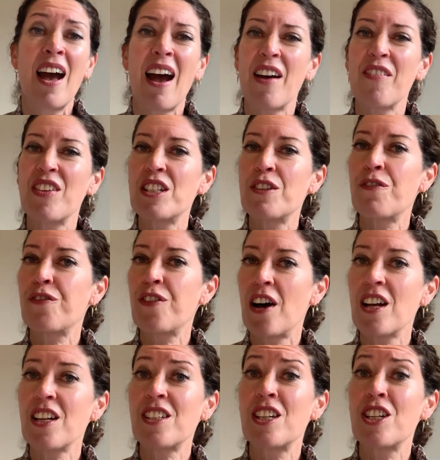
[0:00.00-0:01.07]
And this
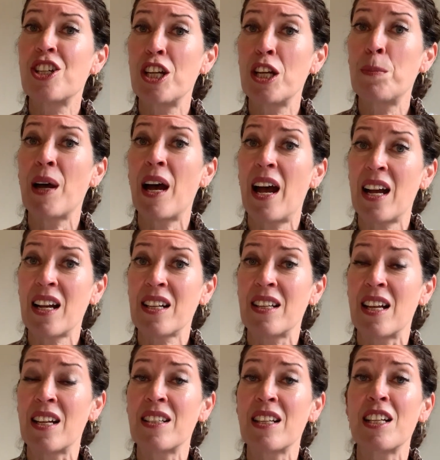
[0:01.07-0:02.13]
faster, cheaper
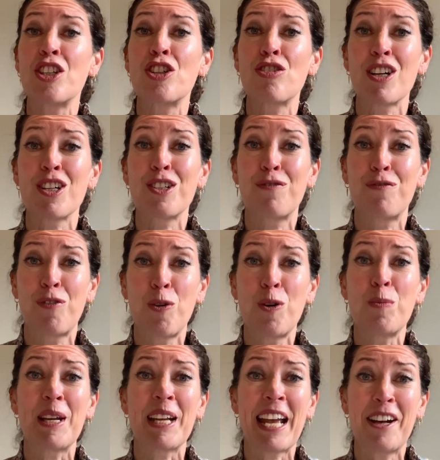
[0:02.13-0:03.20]
access is
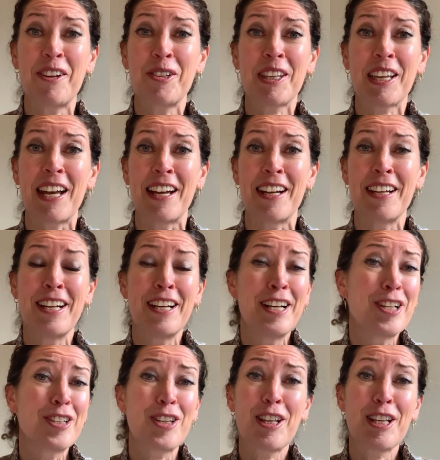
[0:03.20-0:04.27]
transforming healthcare.
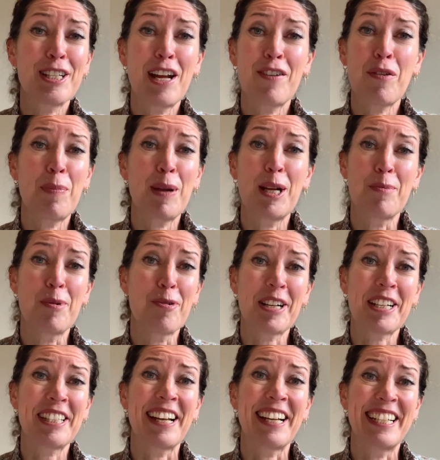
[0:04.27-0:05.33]
So there's never been a more
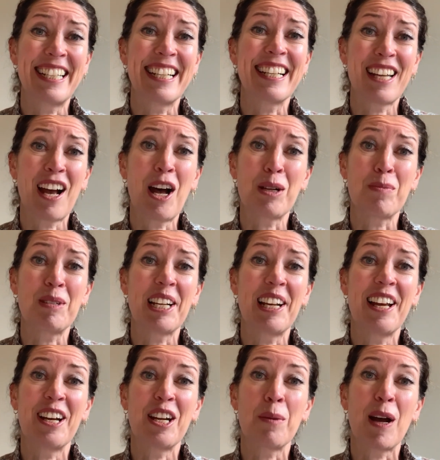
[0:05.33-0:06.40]
exciting time to
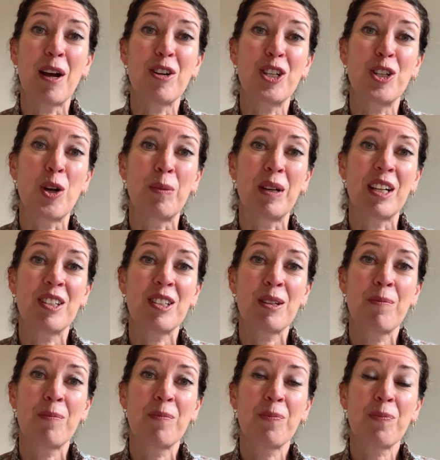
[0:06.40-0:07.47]
learn about genomics.
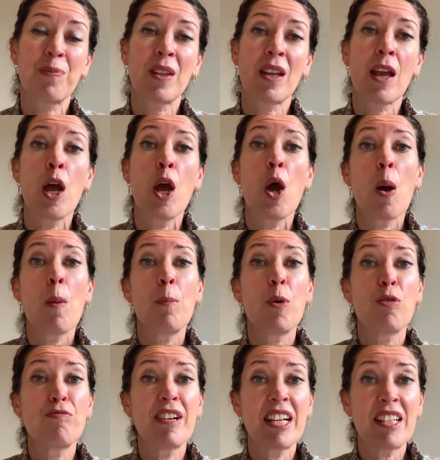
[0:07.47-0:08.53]

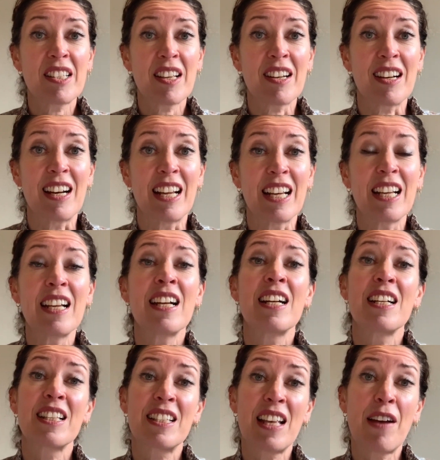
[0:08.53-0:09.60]
More recently,
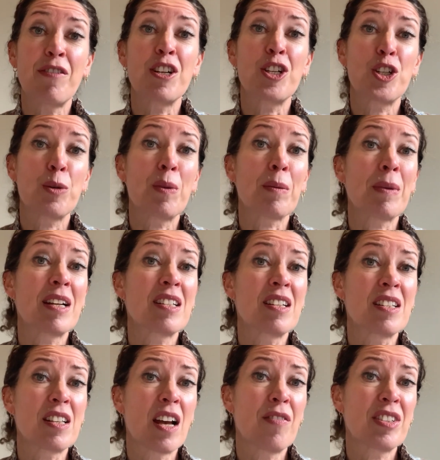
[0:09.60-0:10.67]
7 Genomic Medicine
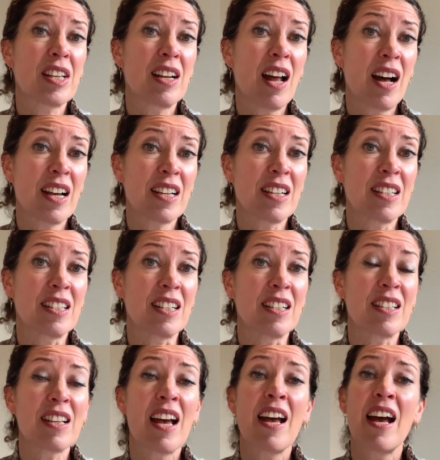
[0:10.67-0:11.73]
Service
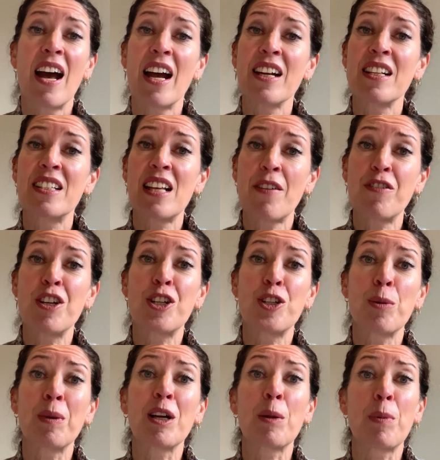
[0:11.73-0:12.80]
Alliances and 7
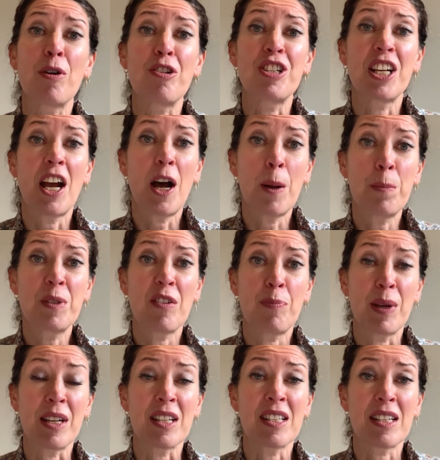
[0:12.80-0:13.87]
Genomic Laboratory Hubs have
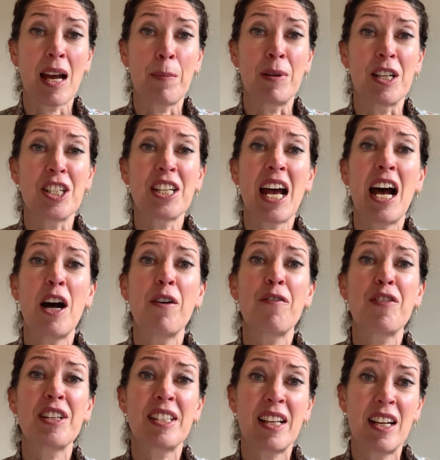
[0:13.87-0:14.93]
been established to help
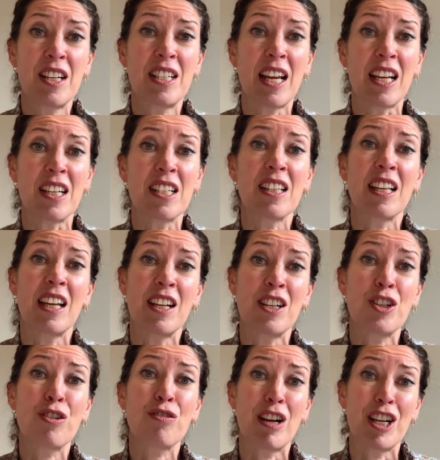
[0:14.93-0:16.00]
facilitate the
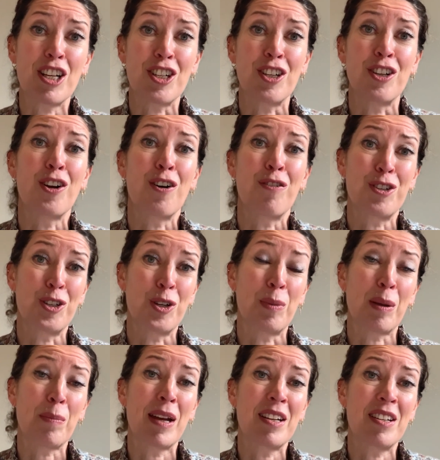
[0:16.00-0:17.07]
integration of
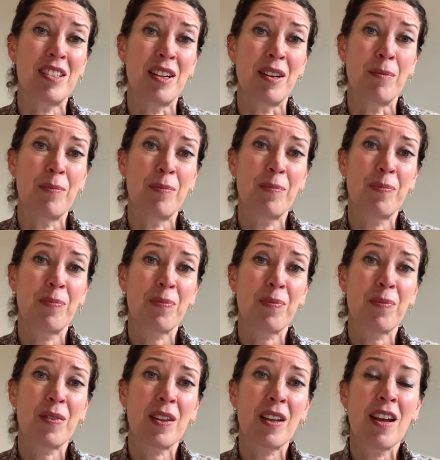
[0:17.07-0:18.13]
genomic medicine.
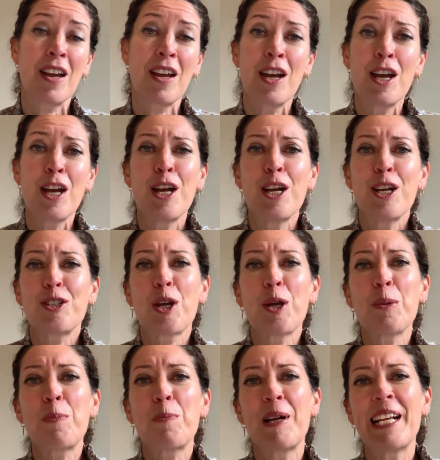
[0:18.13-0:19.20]
So
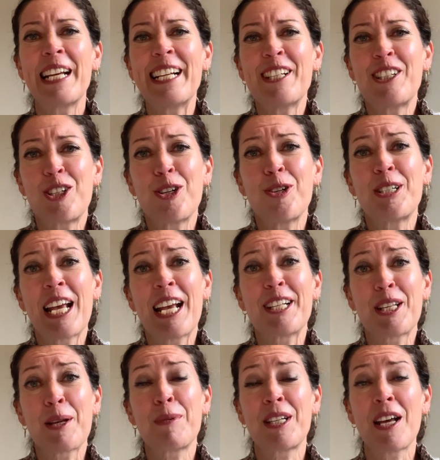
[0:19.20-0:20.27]
please do take
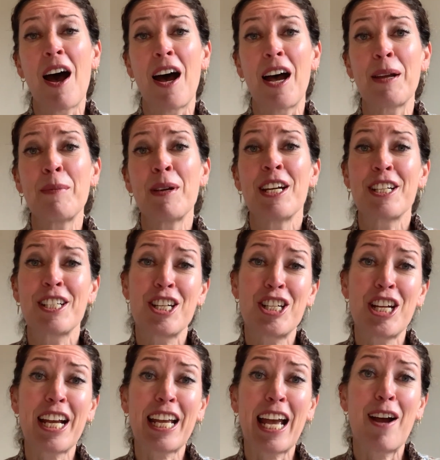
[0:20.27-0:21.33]
some time to
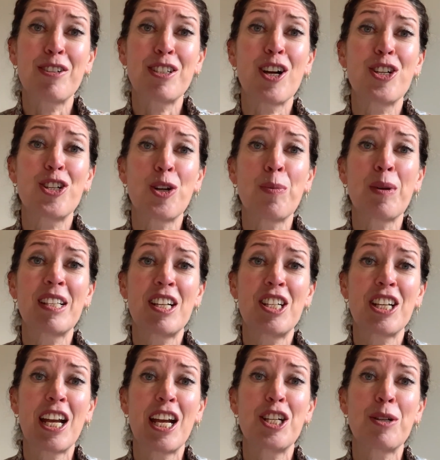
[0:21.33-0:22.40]
check out our Genomics
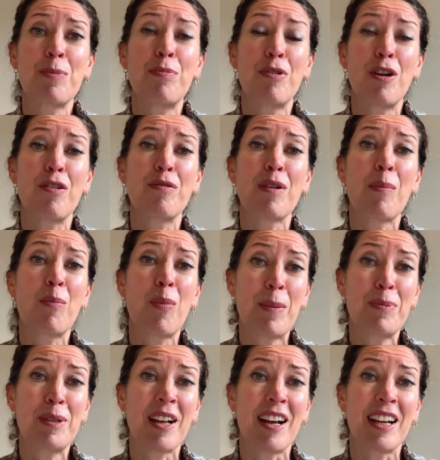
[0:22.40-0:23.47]
Education Programme
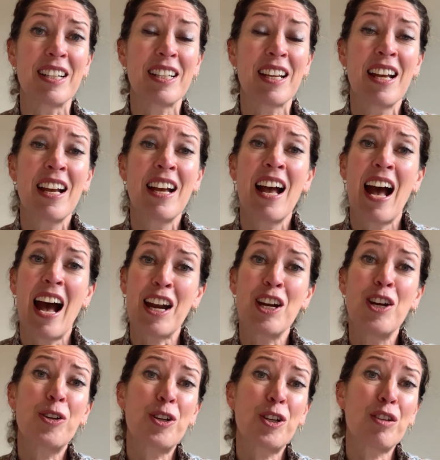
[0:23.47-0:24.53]
website and
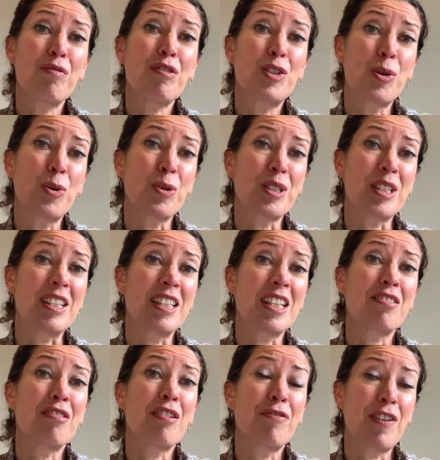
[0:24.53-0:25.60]
look at the resources that
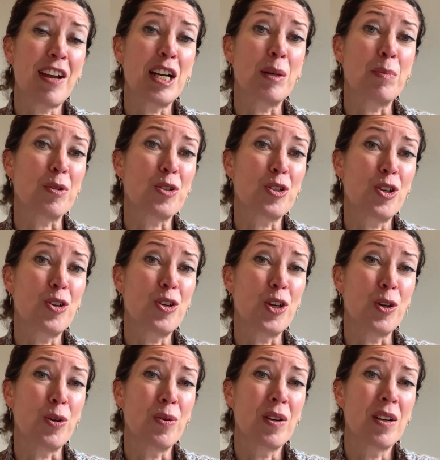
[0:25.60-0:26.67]
are available to you.